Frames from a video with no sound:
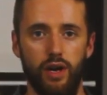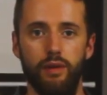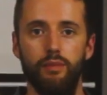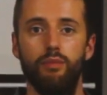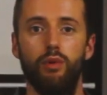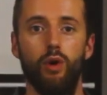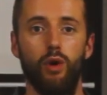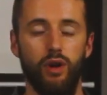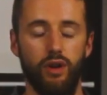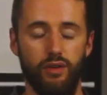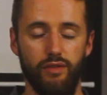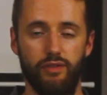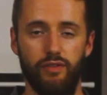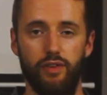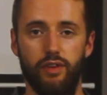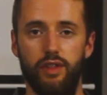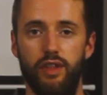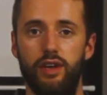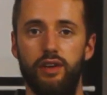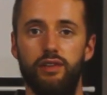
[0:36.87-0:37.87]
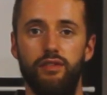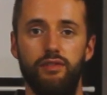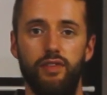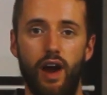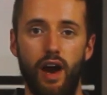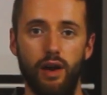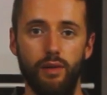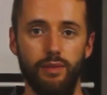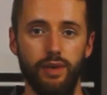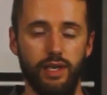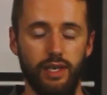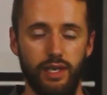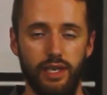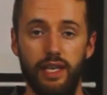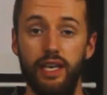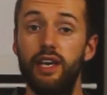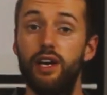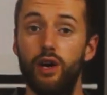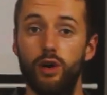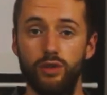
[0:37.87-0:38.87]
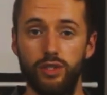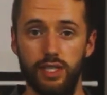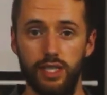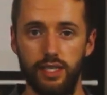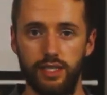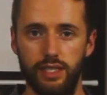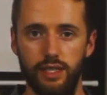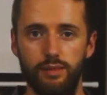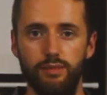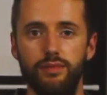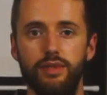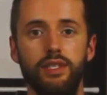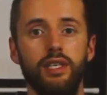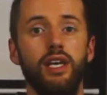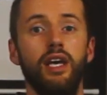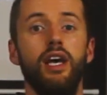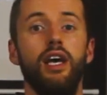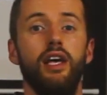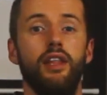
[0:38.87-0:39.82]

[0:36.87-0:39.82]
important for the environment and ecosystems